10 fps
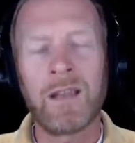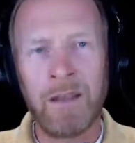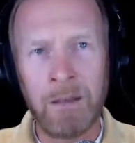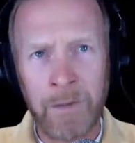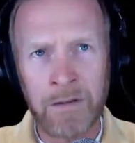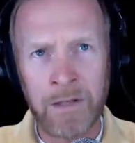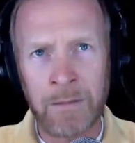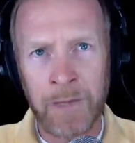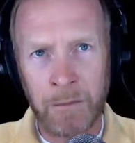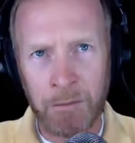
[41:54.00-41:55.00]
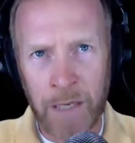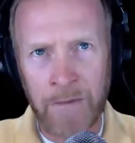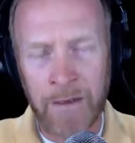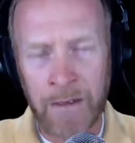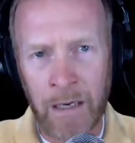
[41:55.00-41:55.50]
In my dream, I'm
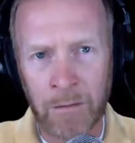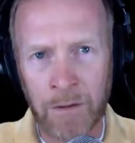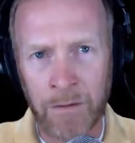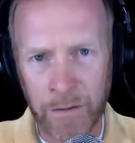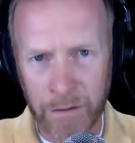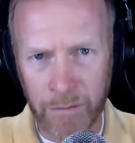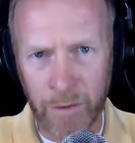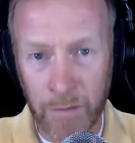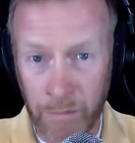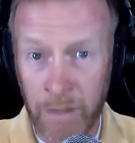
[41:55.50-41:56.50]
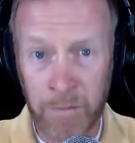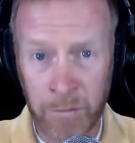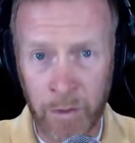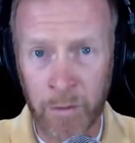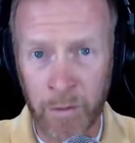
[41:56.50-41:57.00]
driving down this road, a very
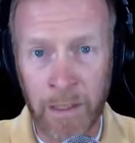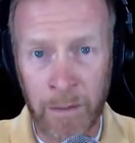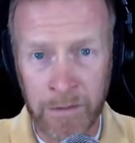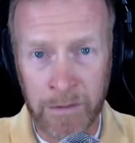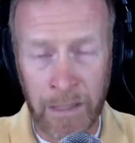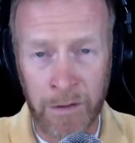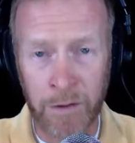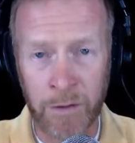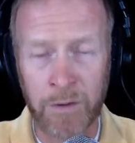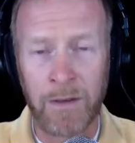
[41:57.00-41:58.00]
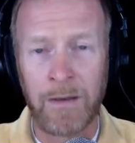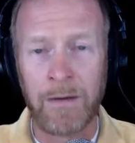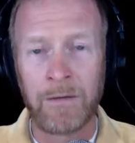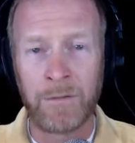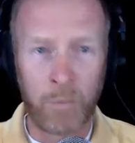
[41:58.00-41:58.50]
familiar road that I knew
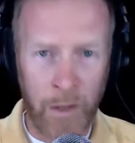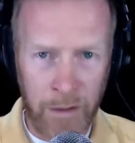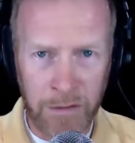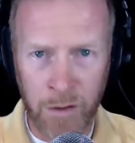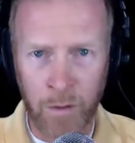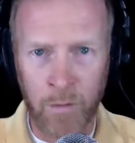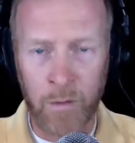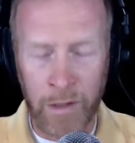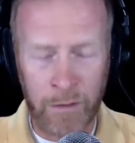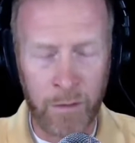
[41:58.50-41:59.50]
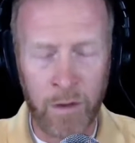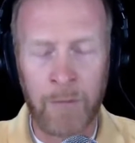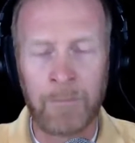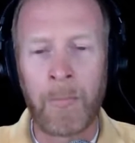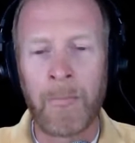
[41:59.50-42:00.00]
from where I grew
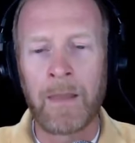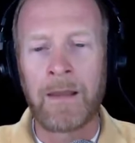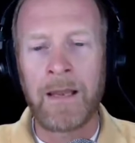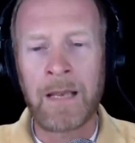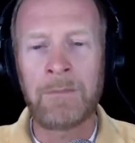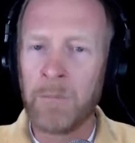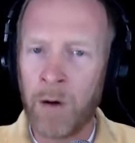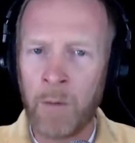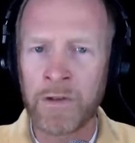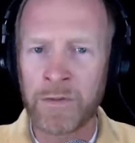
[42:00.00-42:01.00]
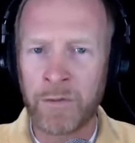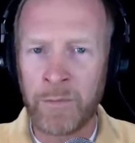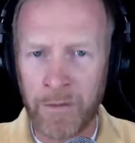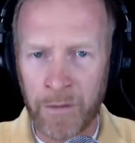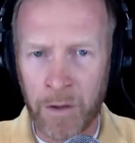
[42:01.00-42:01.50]
up. And my mom was with
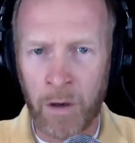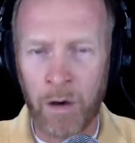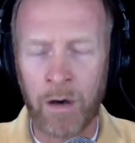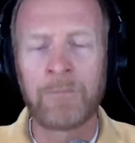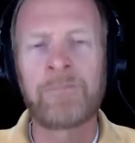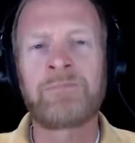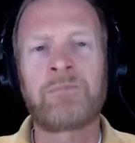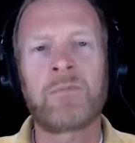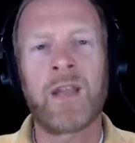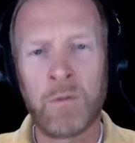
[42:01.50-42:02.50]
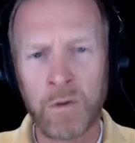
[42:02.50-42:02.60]
me in the car. And we're